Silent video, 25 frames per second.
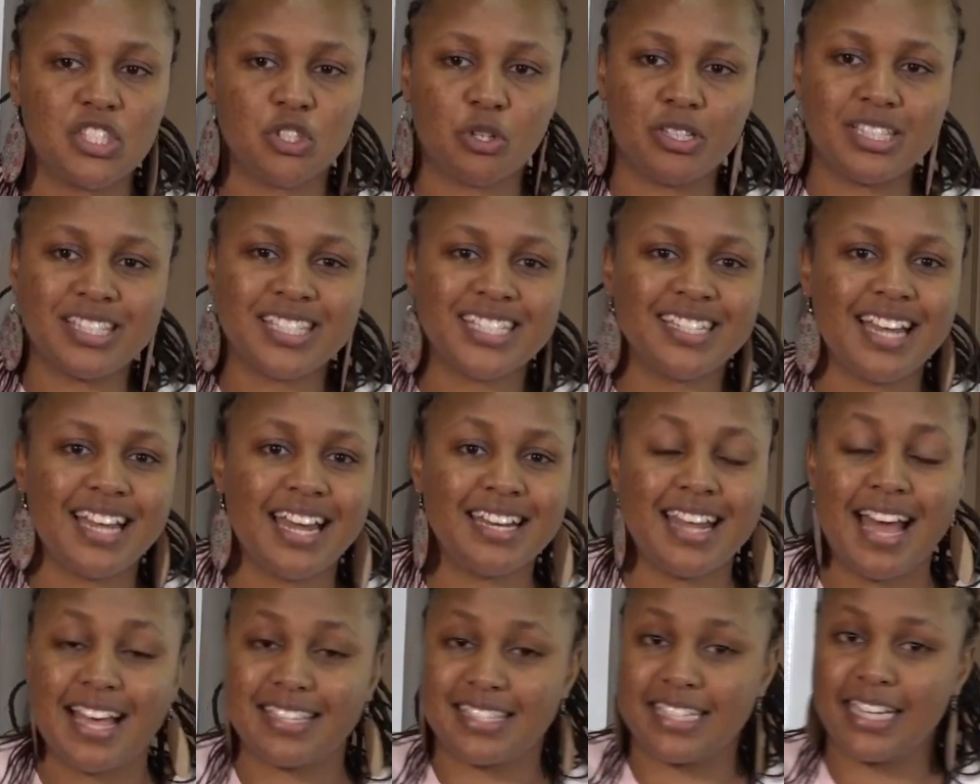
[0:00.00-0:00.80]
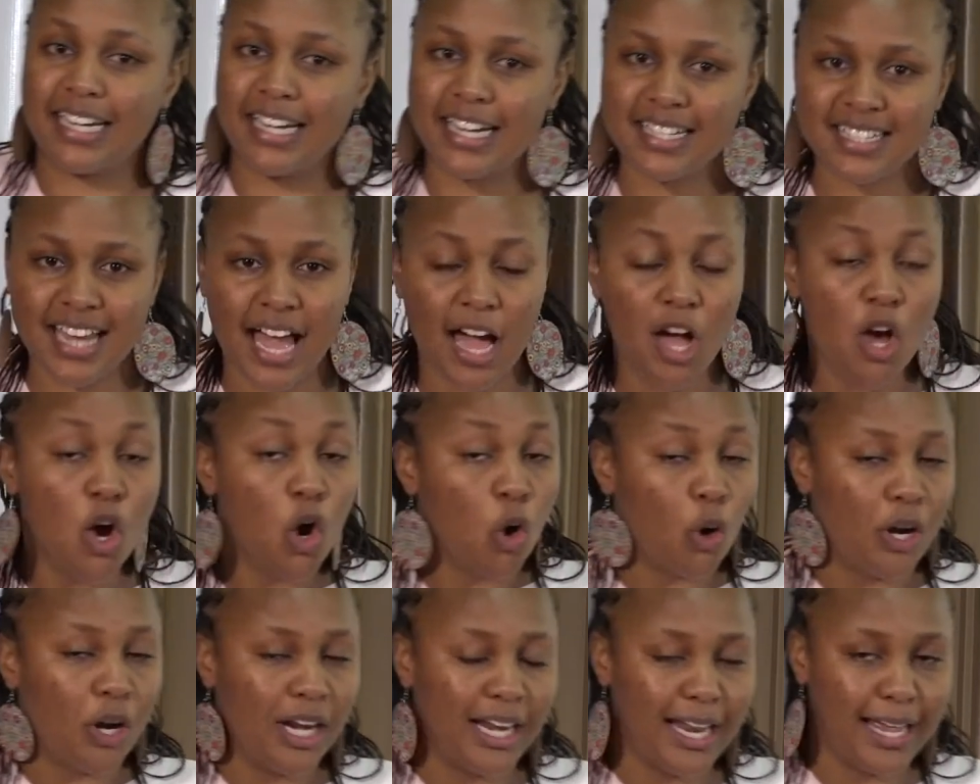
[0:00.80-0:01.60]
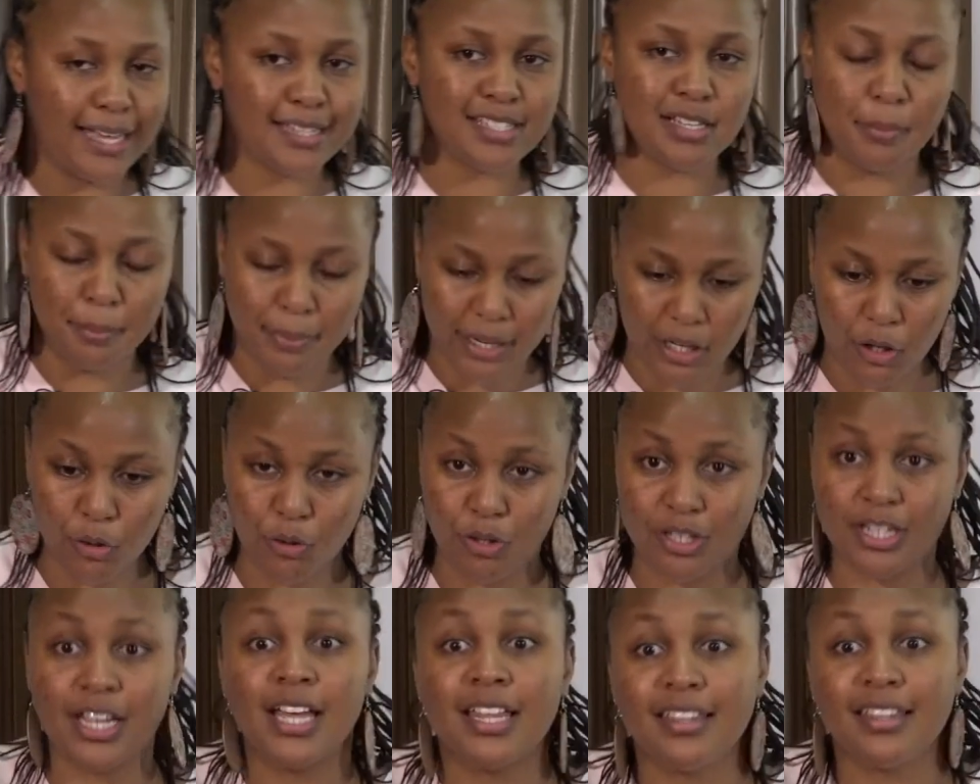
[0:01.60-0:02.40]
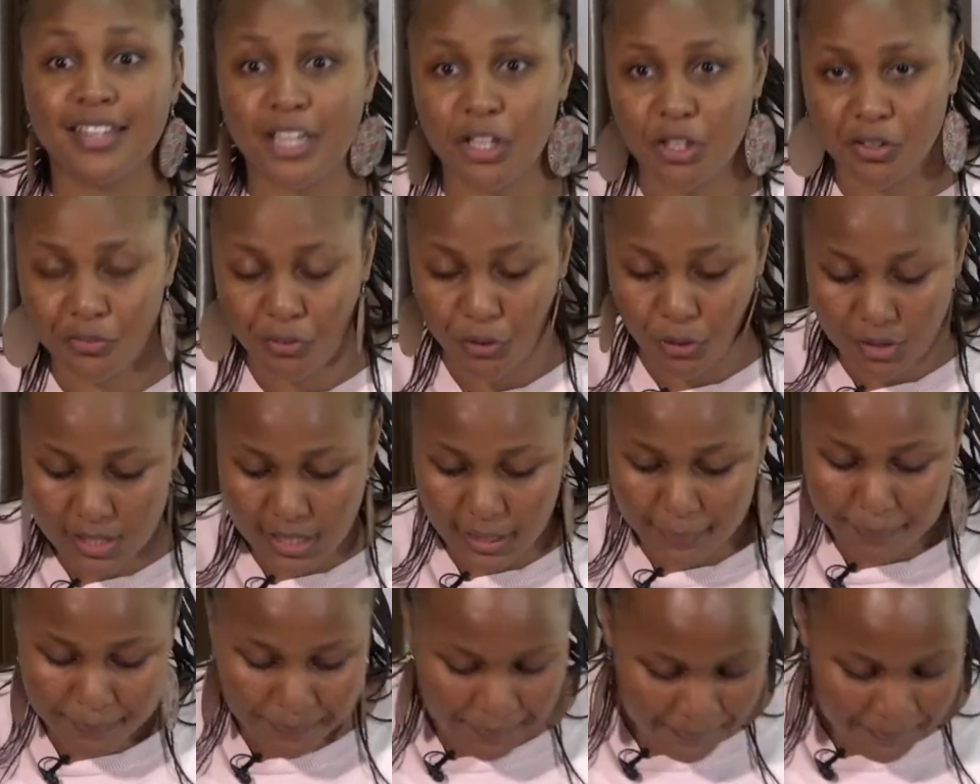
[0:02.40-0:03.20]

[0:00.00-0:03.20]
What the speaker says: considered as greater or less by God. Thank you for your time.